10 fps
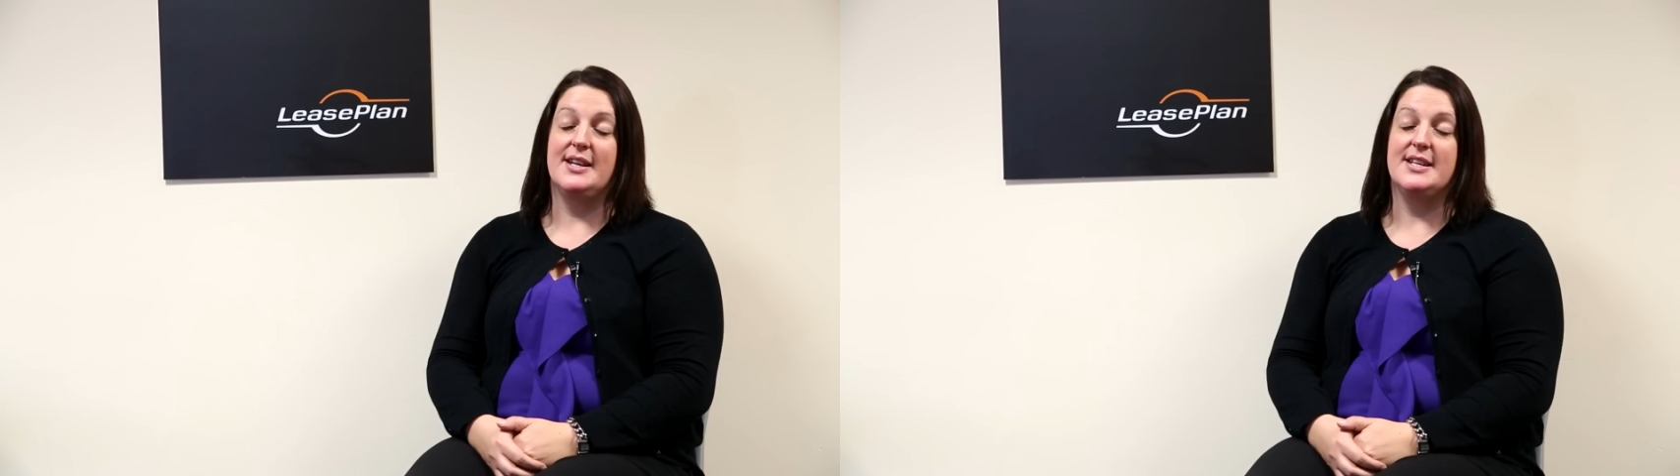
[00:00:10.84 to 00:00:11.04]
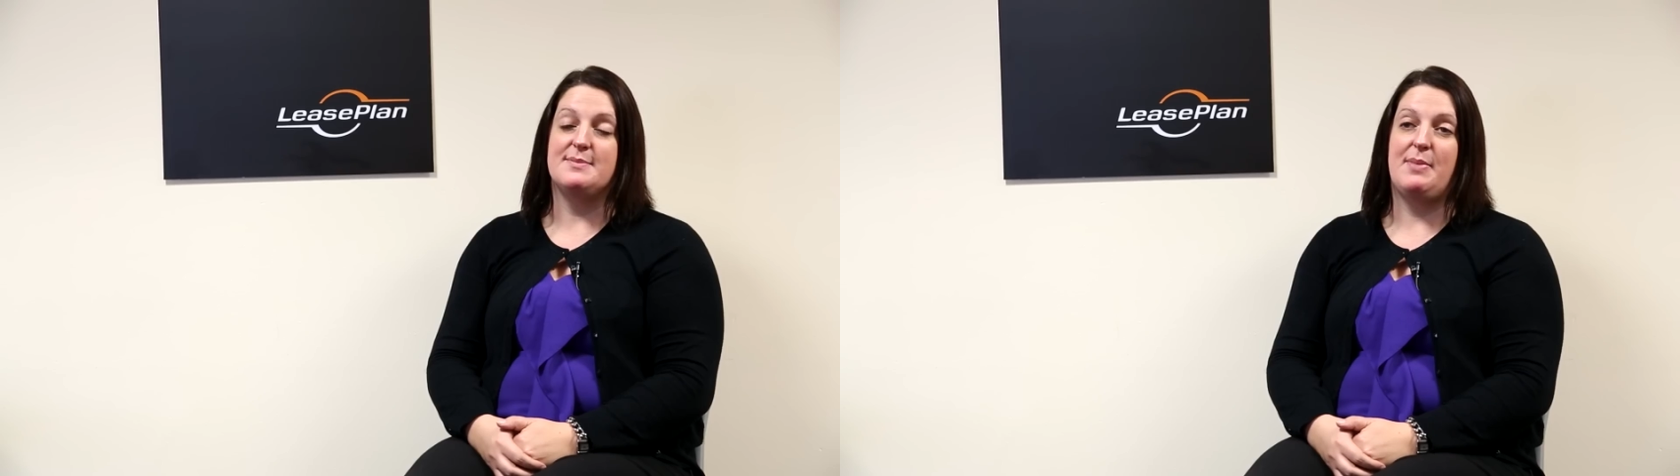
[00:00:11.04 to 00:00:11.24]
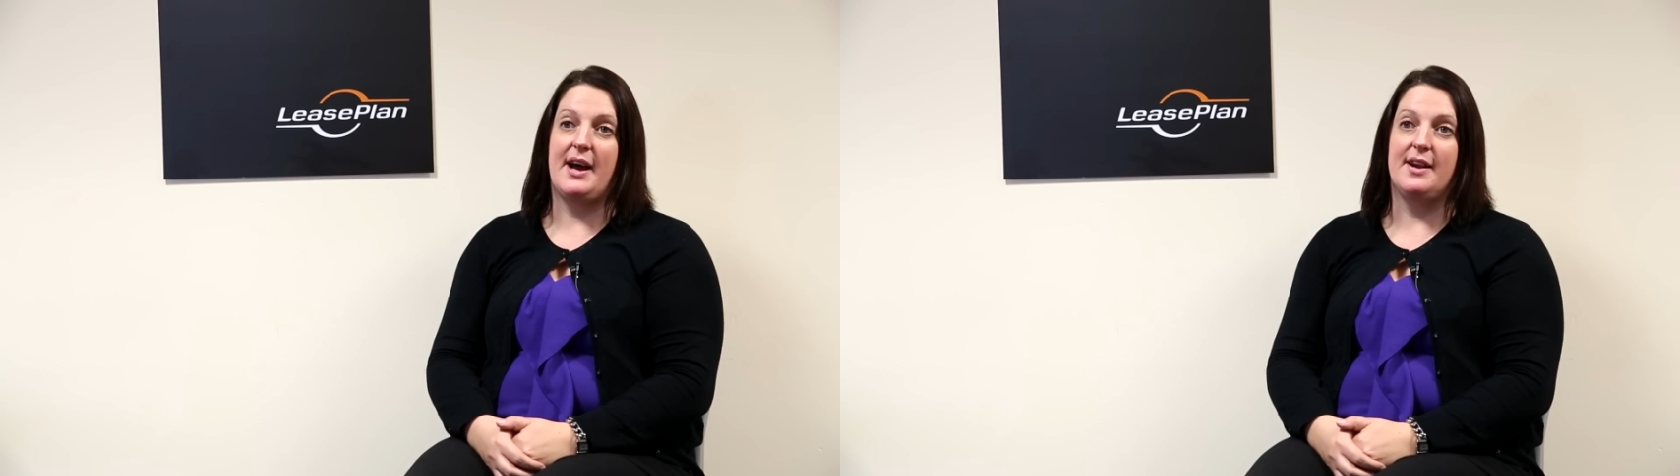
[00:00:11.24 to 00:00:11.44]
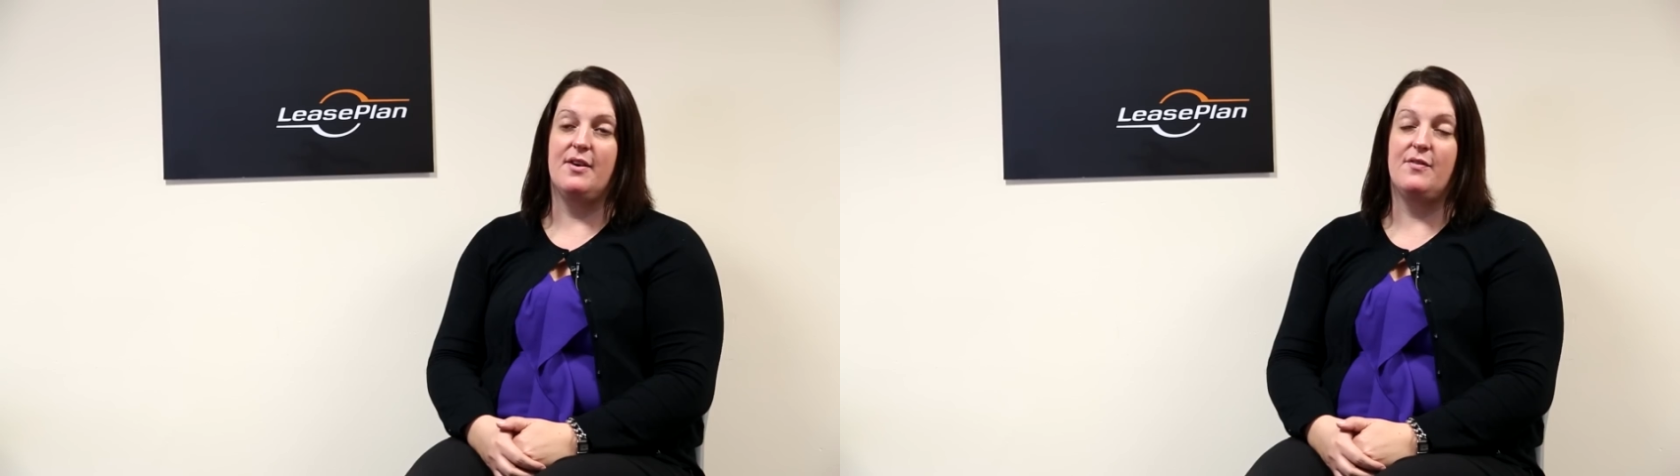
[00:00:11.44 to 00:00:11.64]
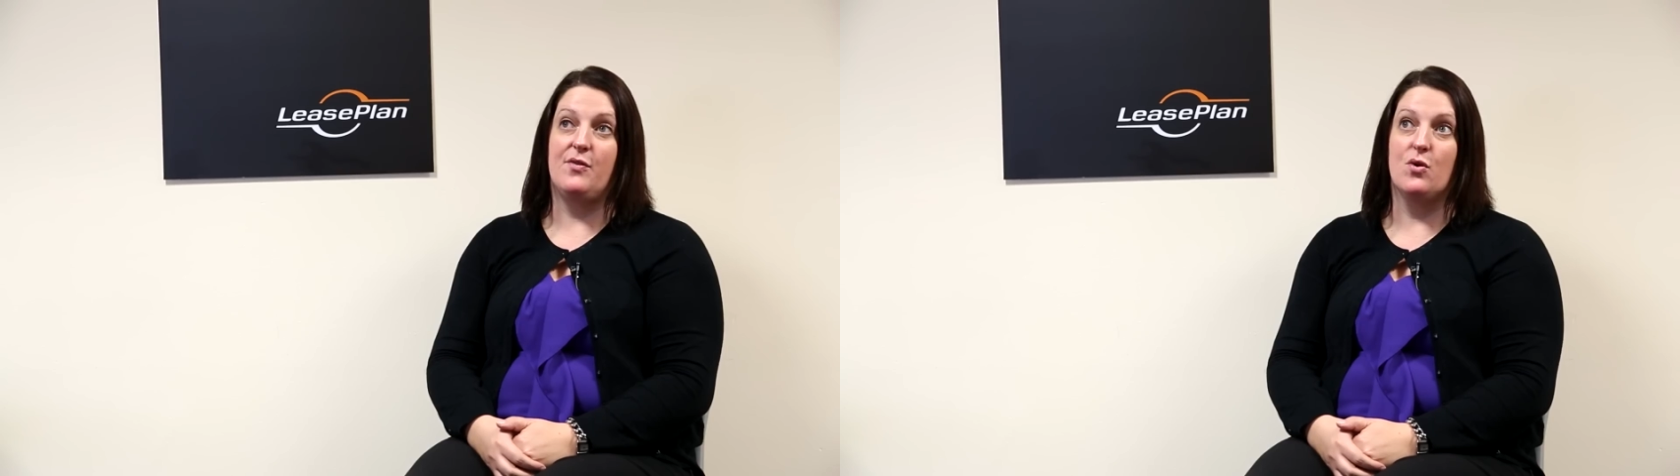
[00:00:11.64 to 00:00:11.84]
at
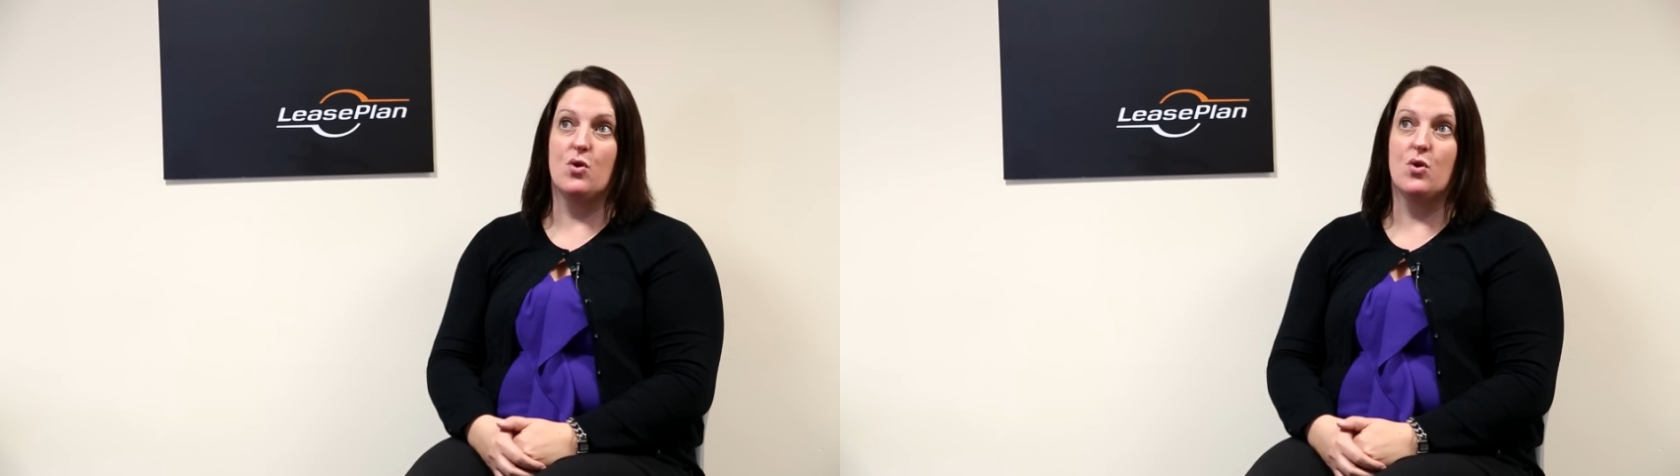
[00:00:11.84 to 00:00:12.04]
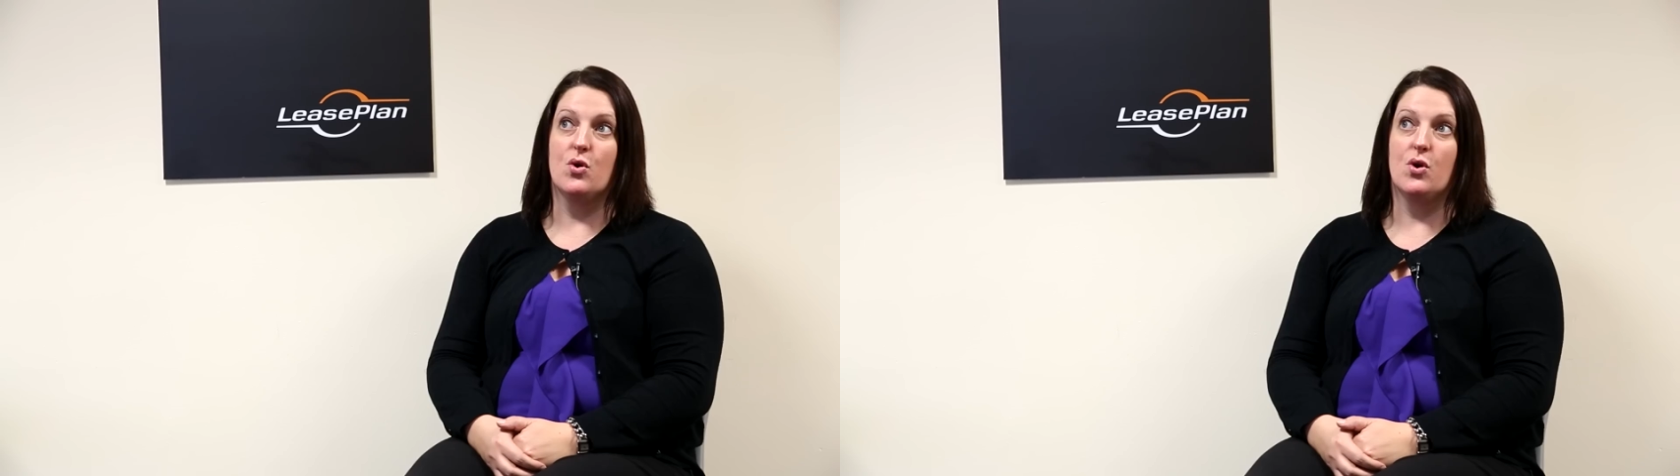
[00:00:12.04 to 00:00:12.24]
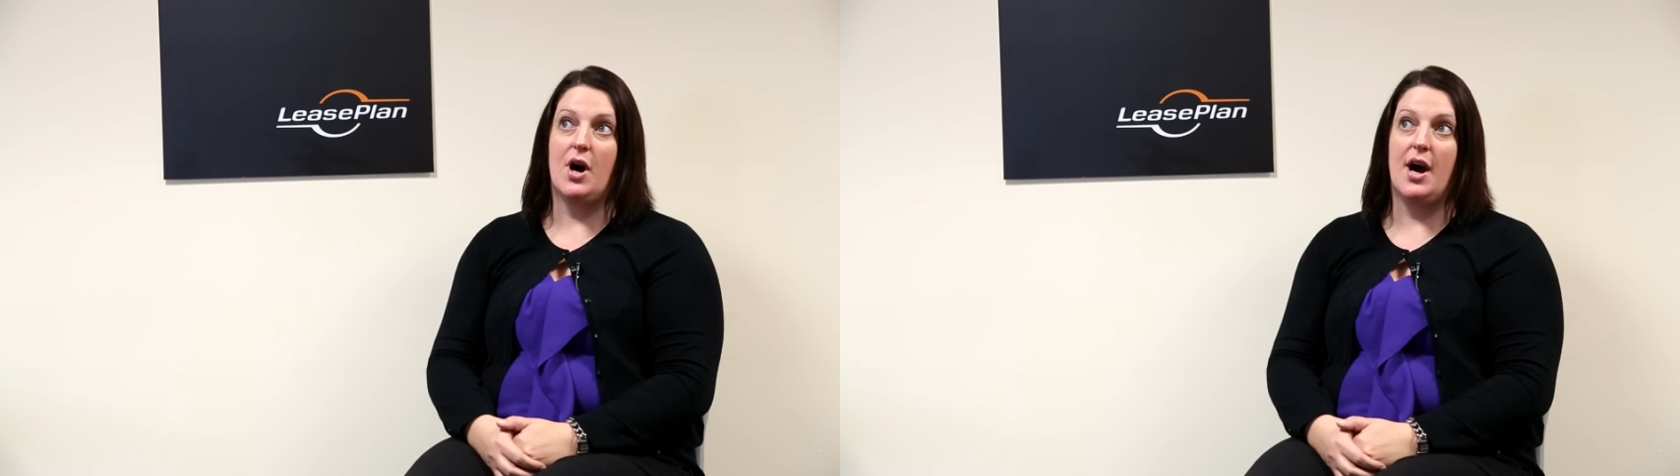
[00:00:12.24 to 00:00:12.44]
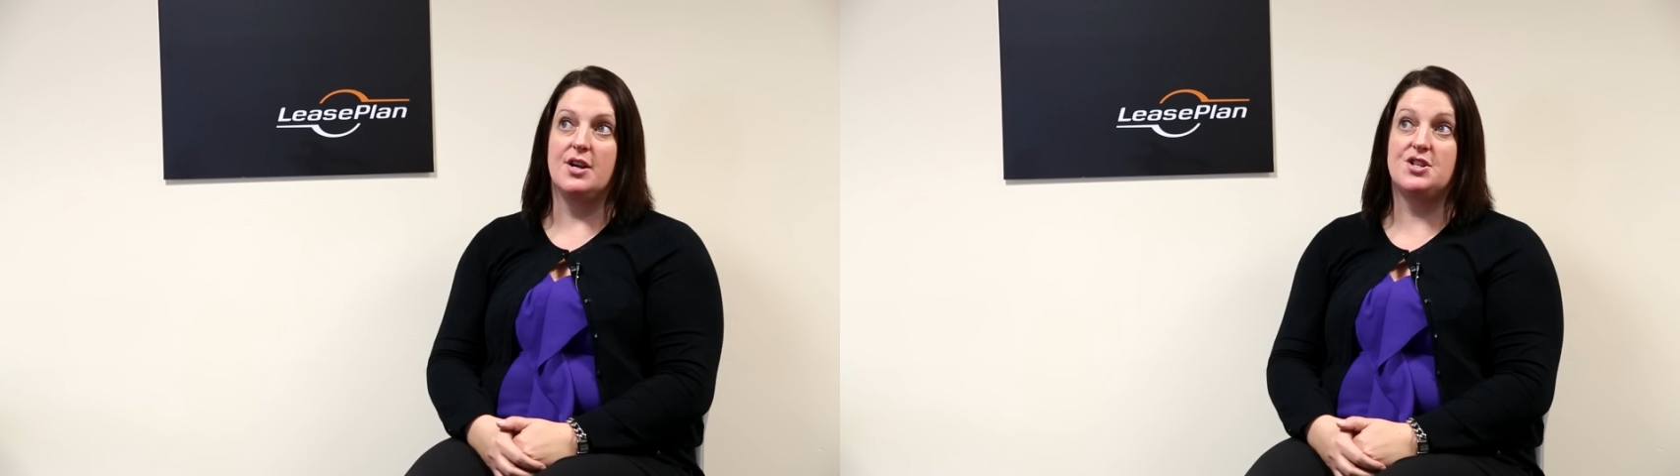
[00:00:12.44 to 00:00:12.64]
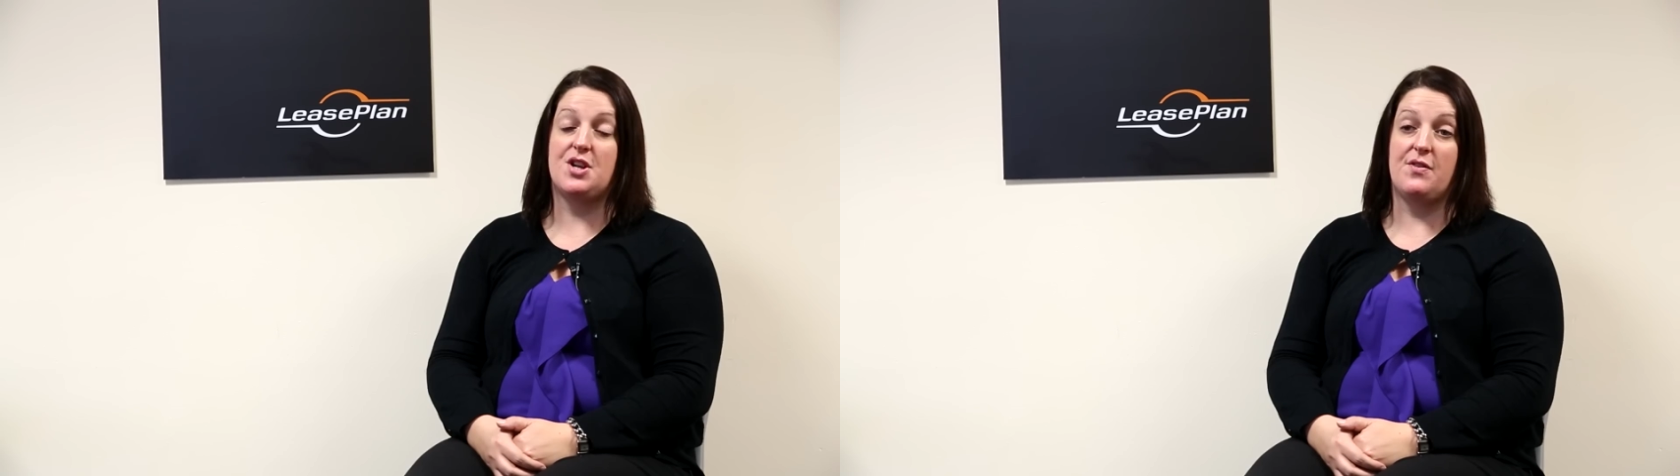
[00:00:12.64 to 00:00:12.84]
LeasePlan for
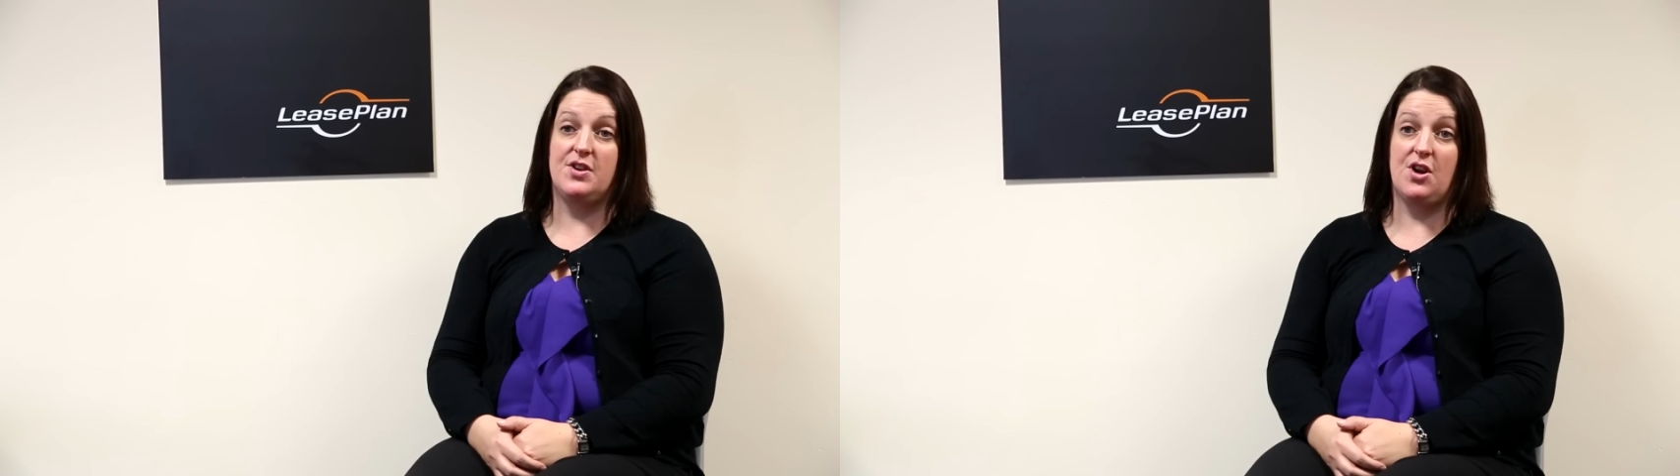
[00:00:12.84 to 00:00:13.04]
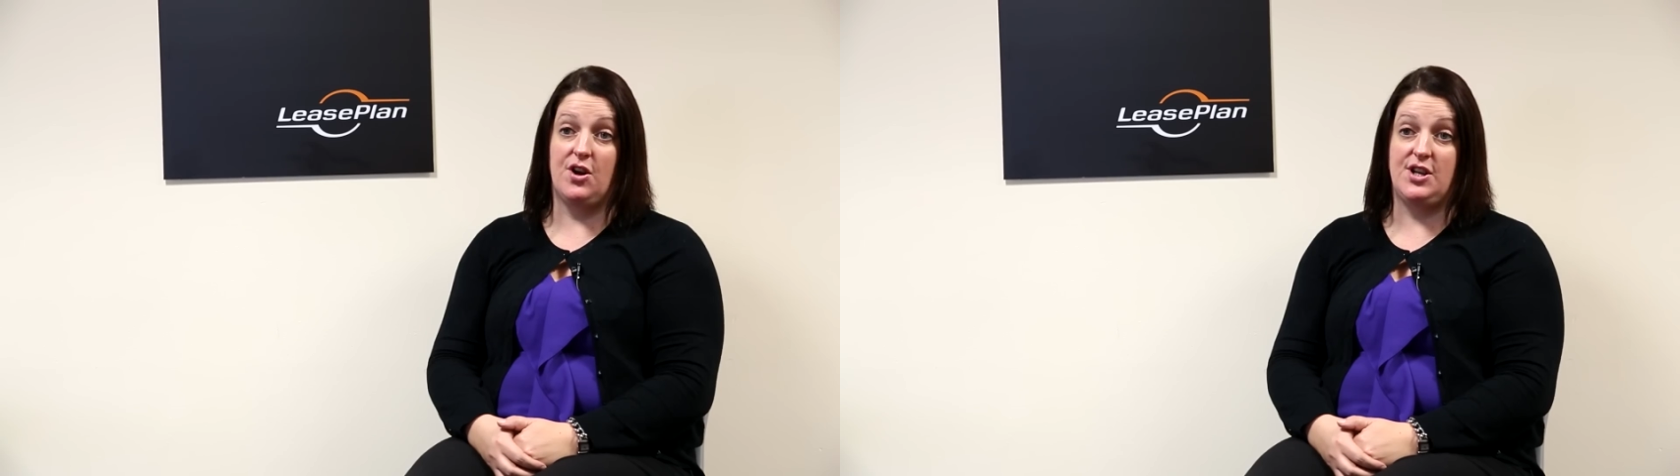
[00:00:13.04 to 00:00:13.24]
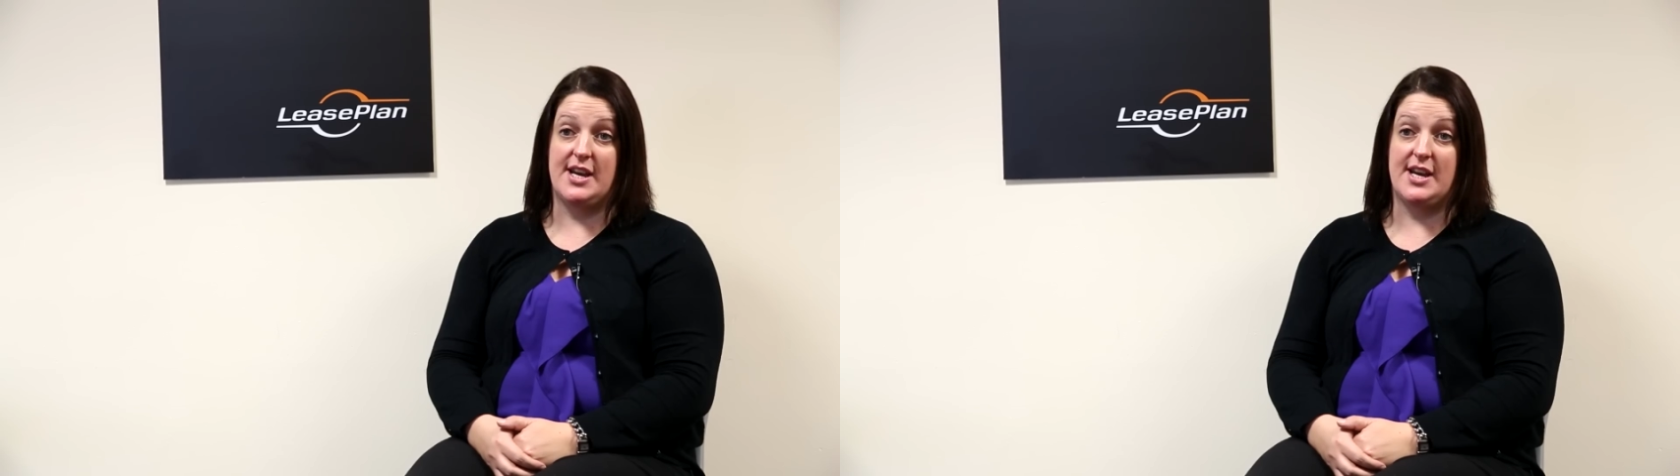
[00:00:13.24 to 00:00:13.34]
just over 9